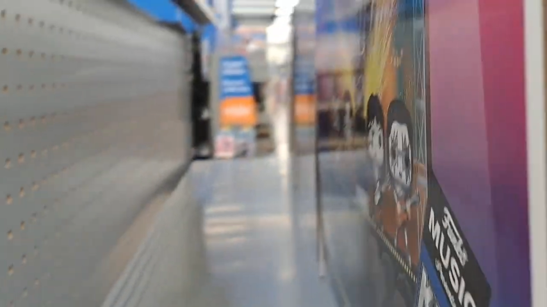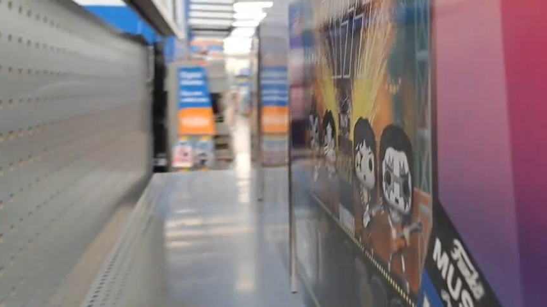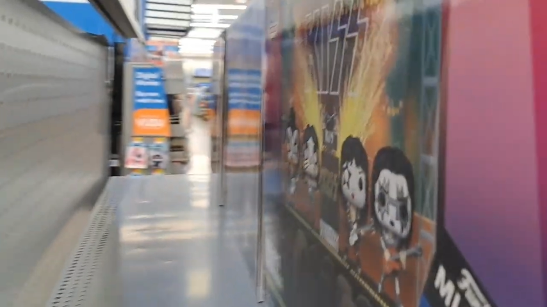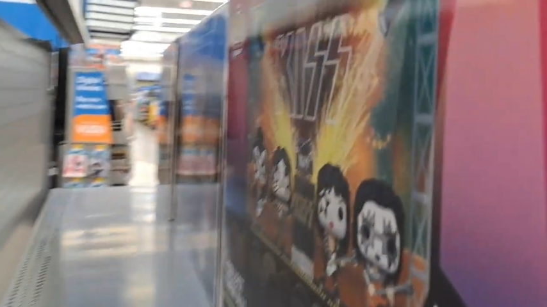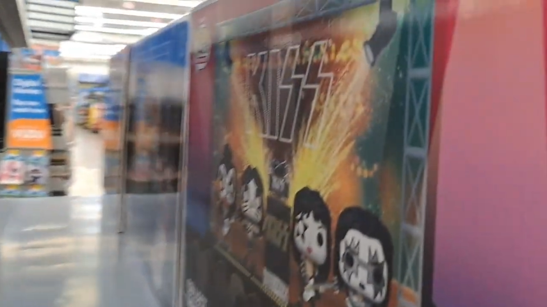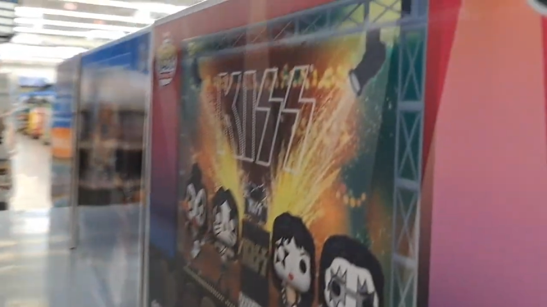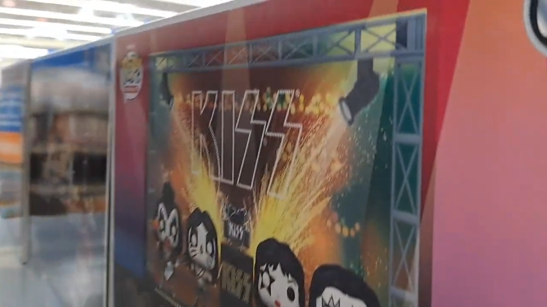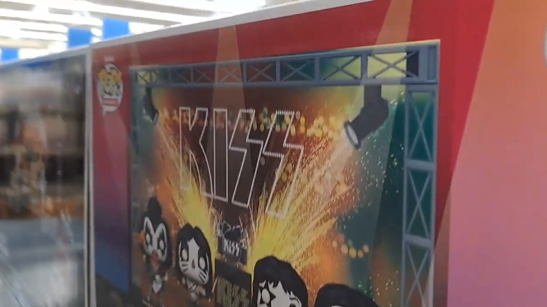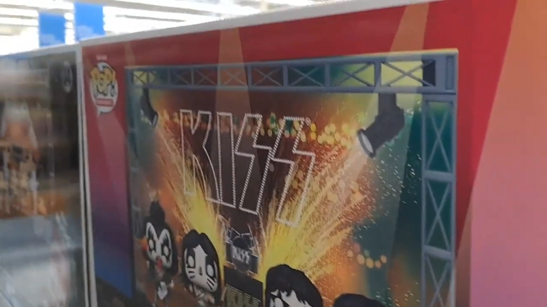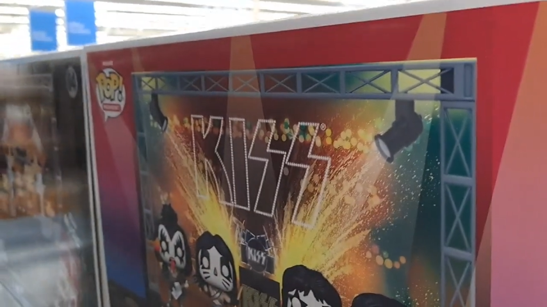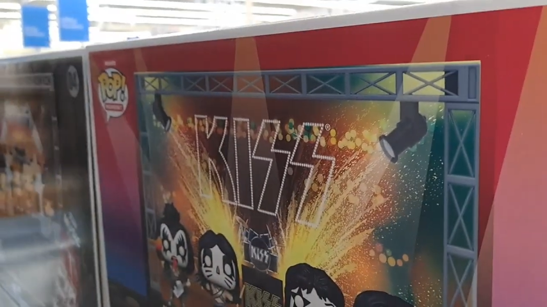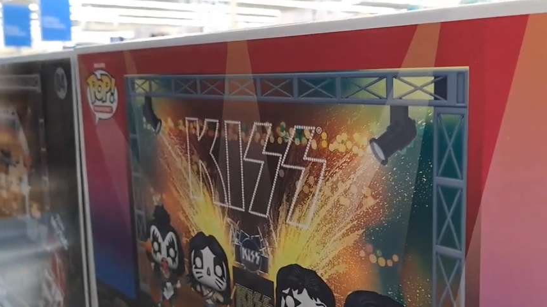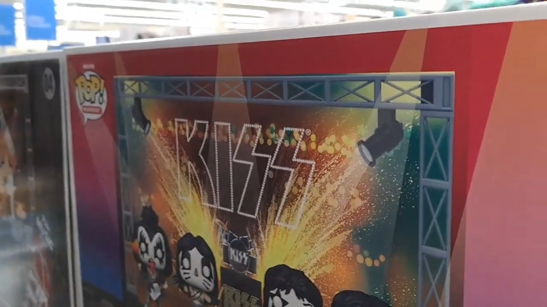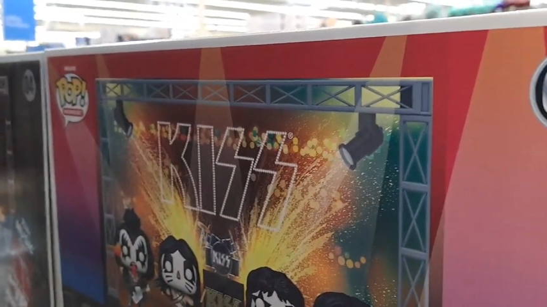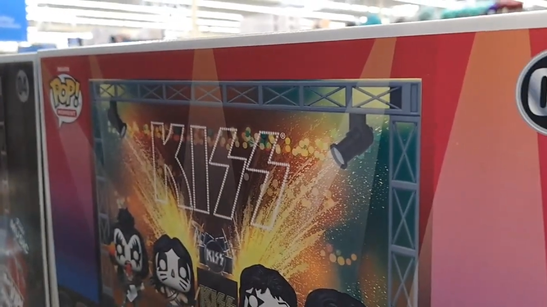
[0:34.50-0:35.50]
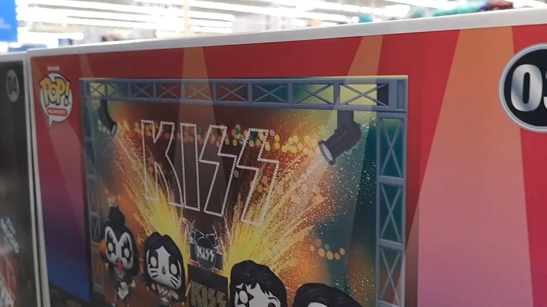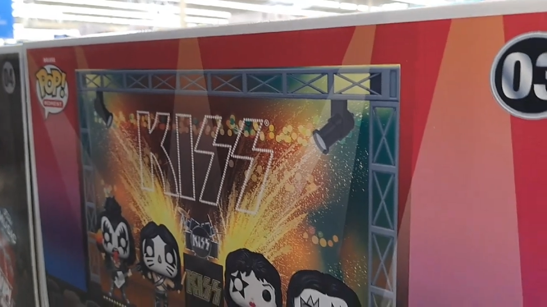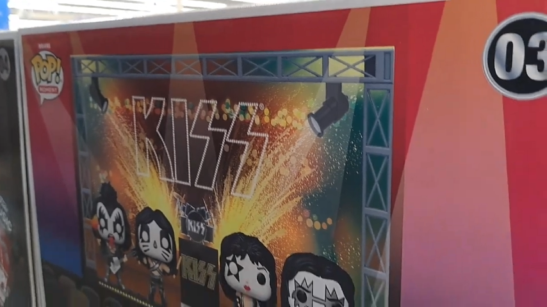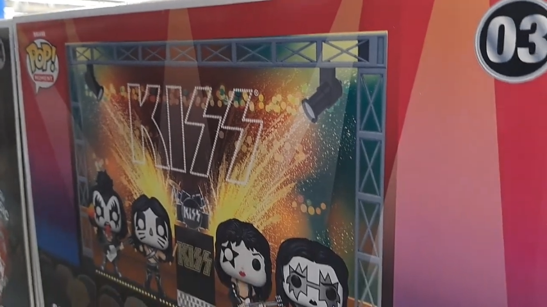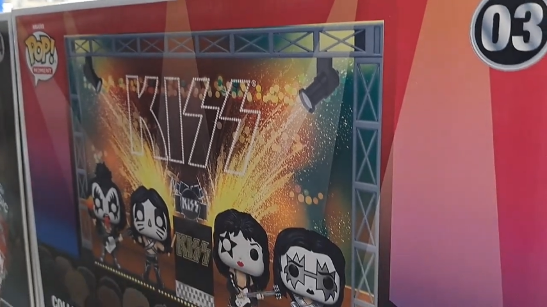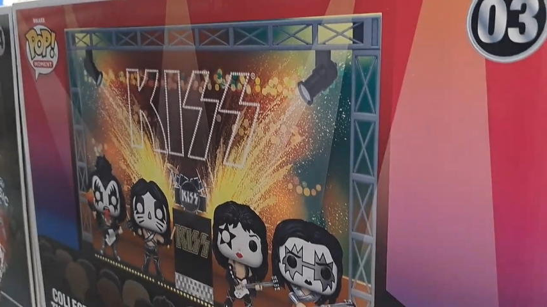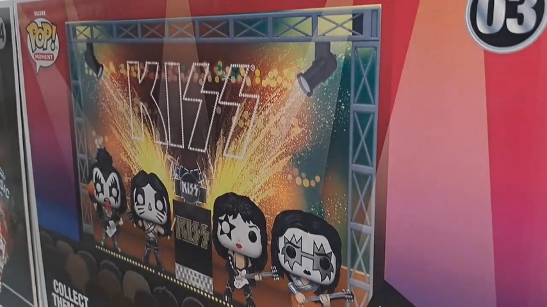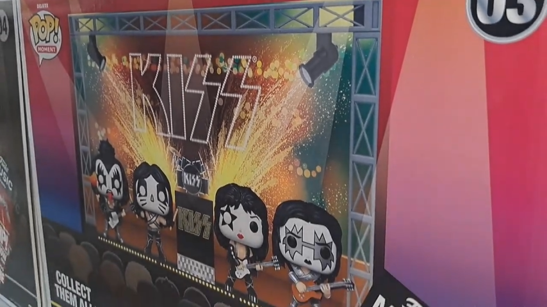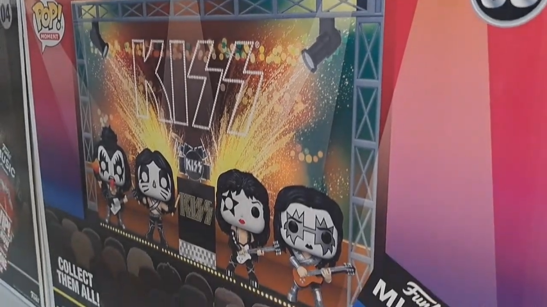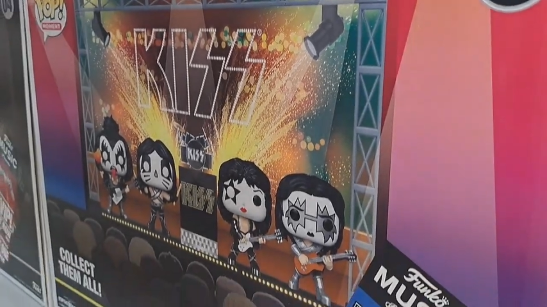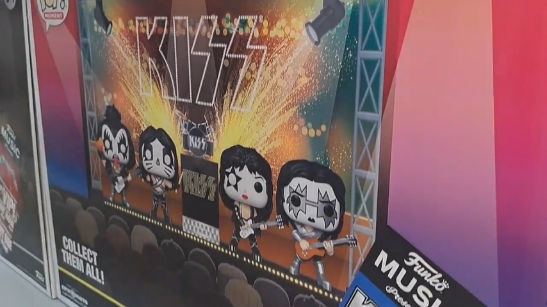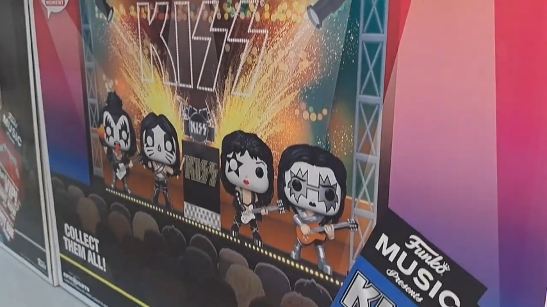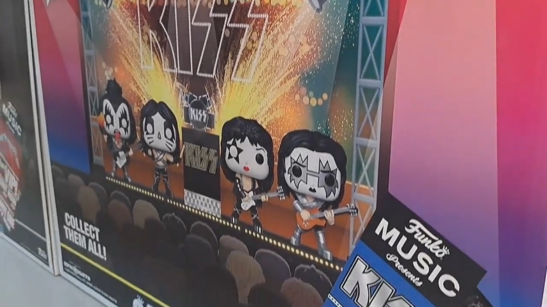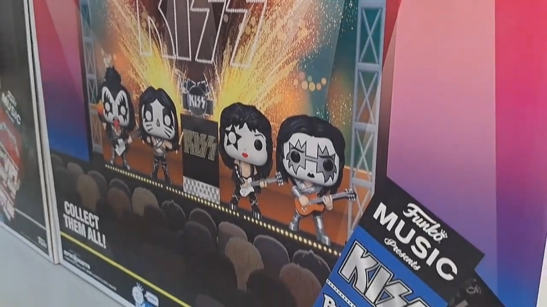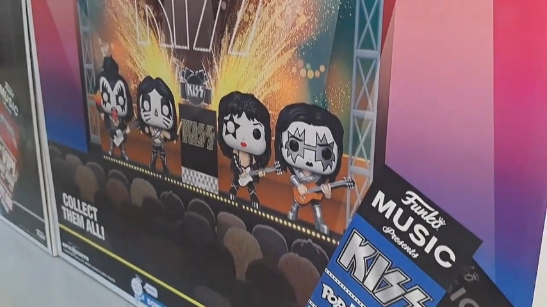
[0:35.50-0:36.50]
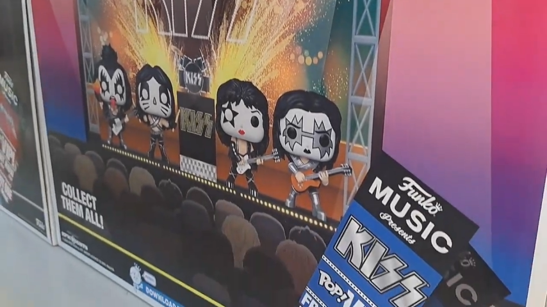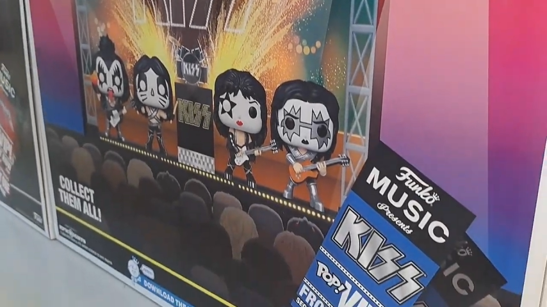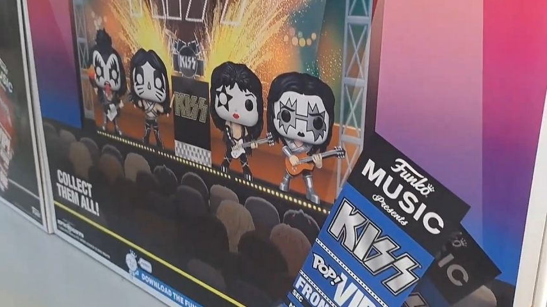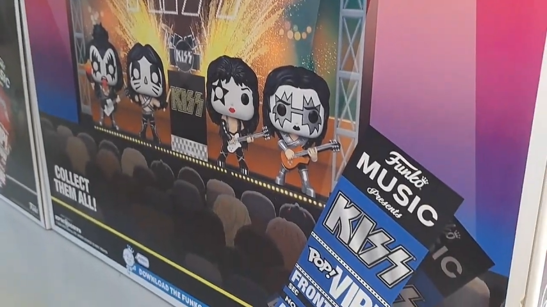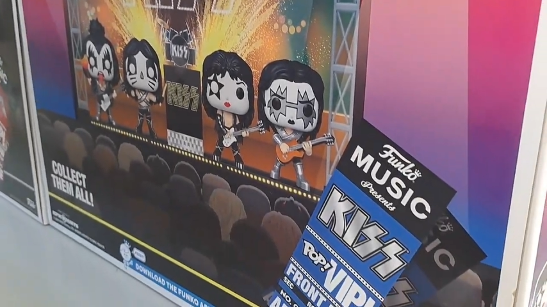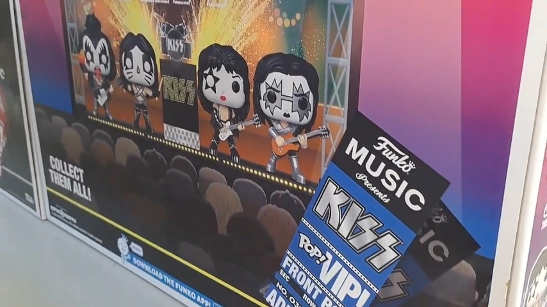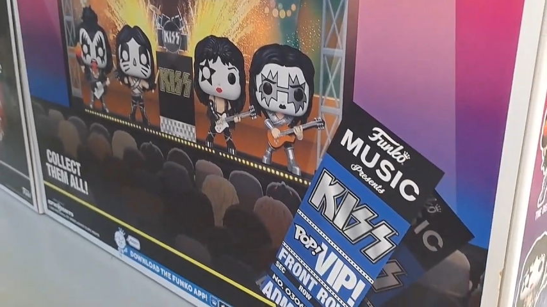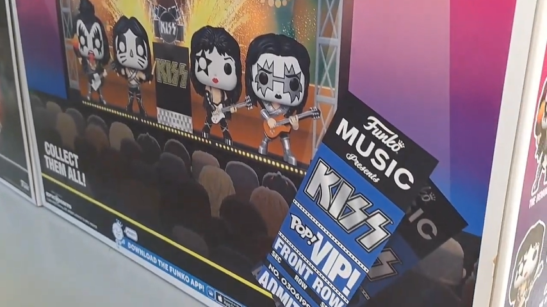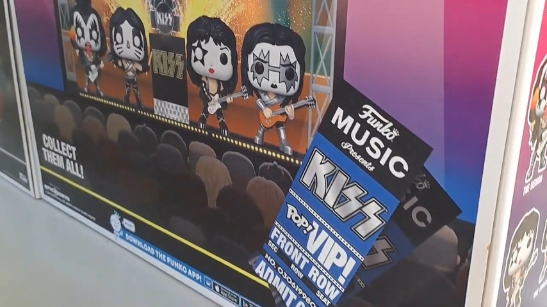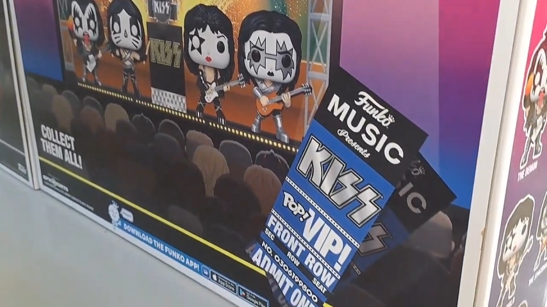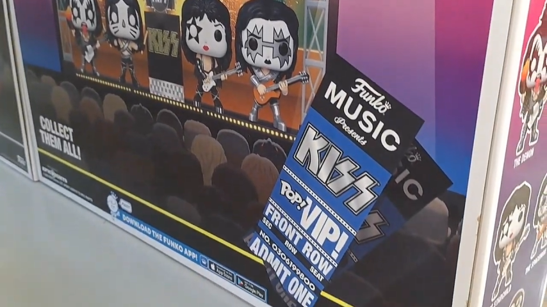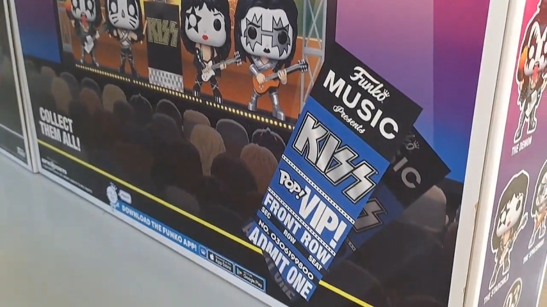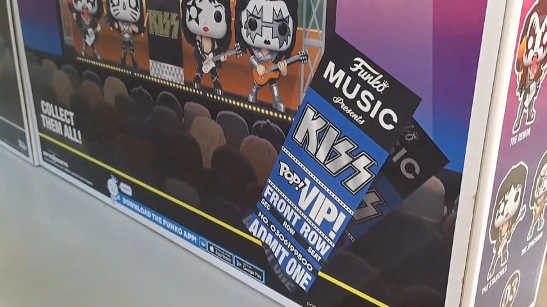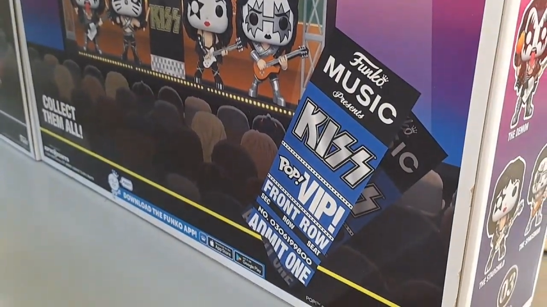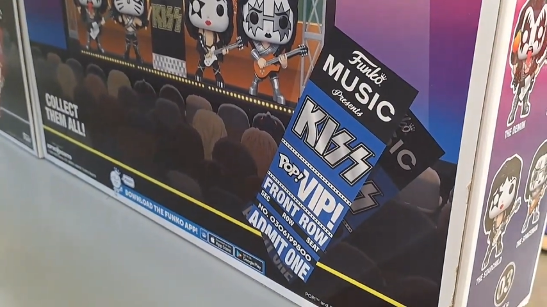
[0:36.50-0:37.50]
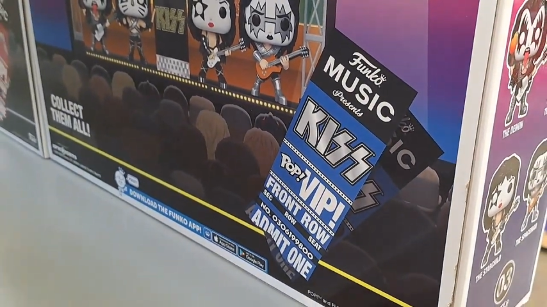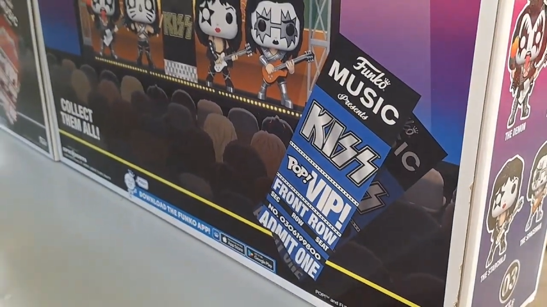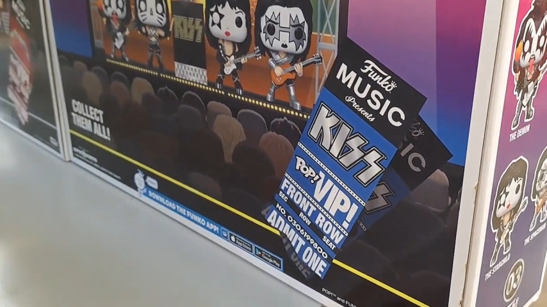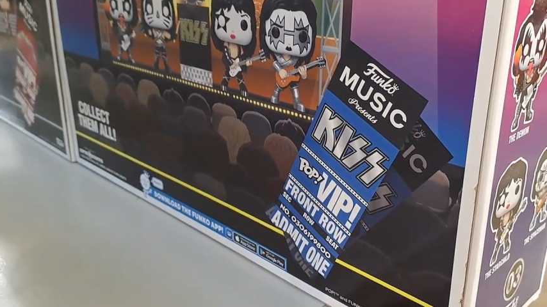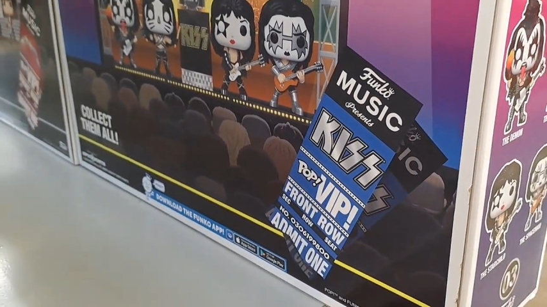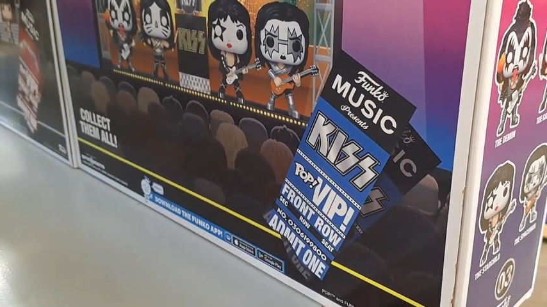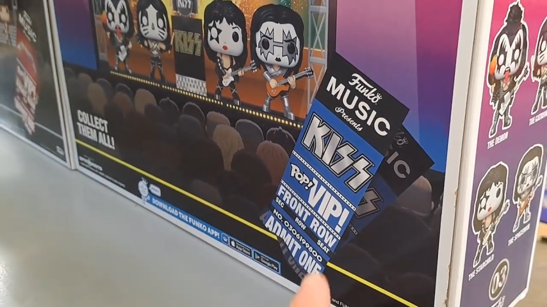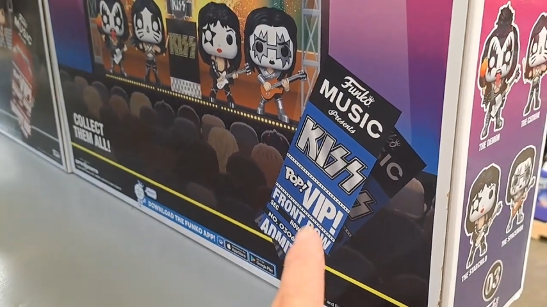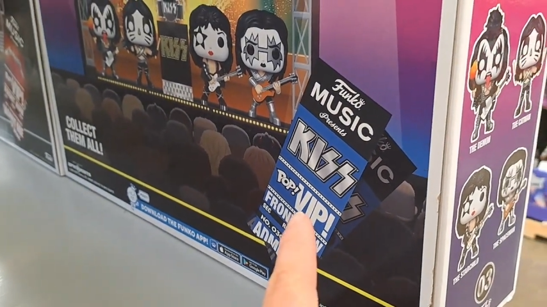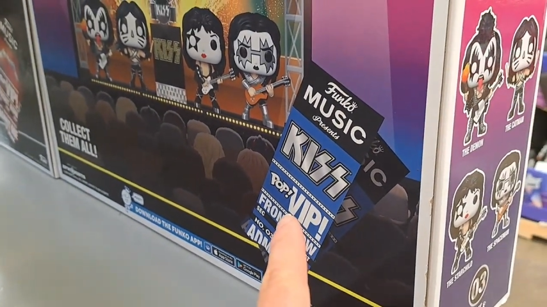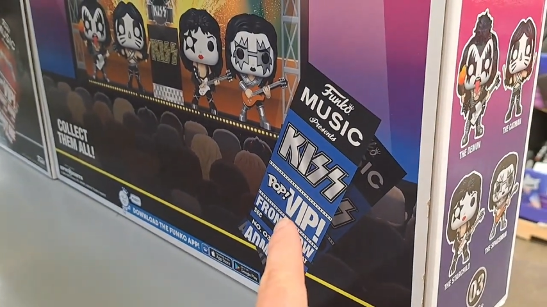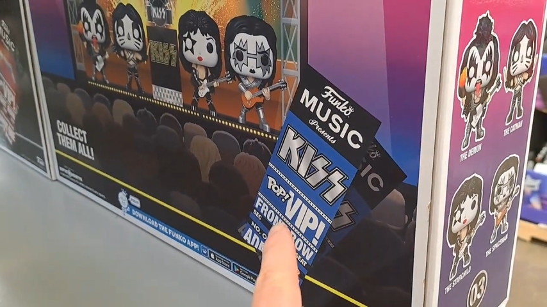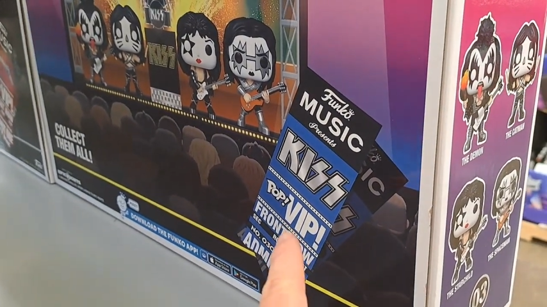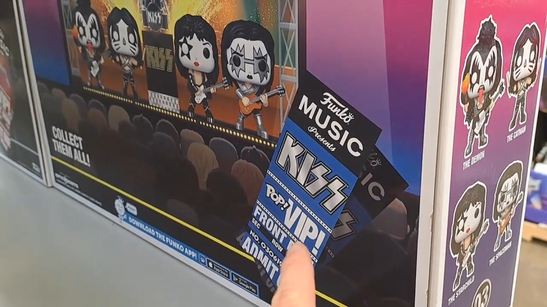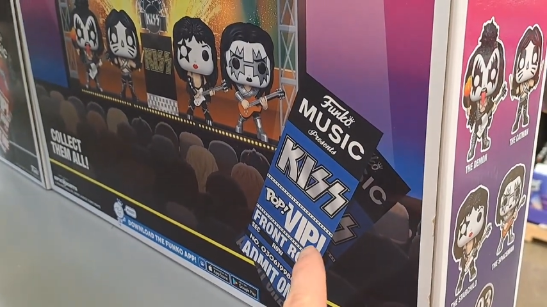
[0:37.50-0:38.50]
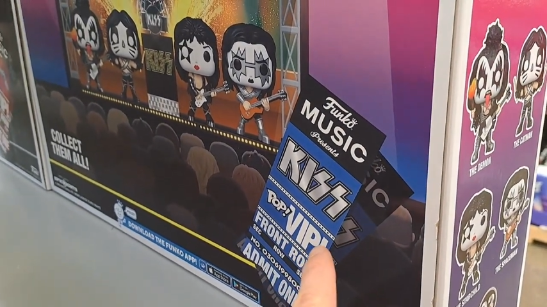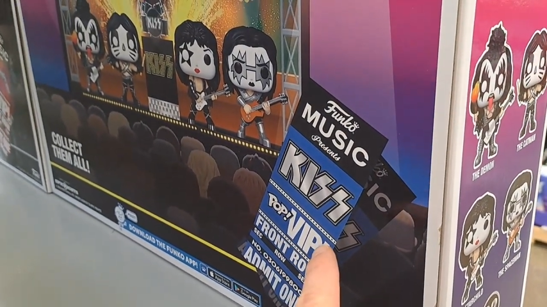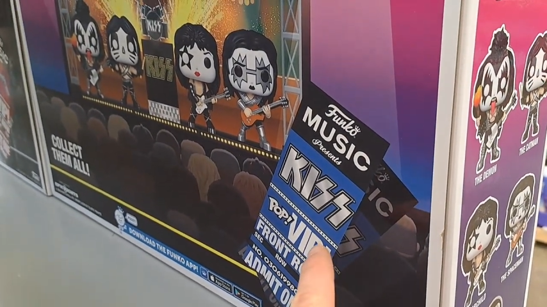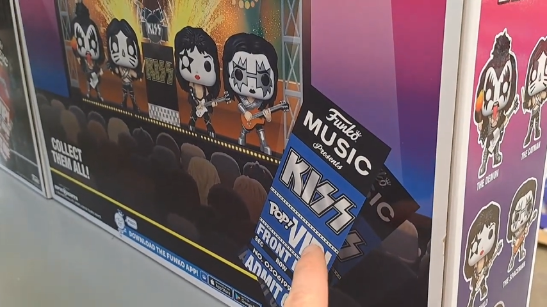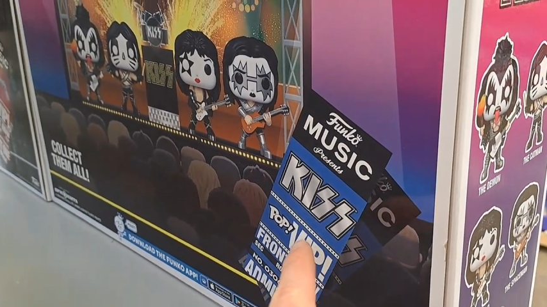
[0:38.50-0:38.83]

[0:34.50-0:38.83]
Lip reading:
No face is visible, so there are no lips to read.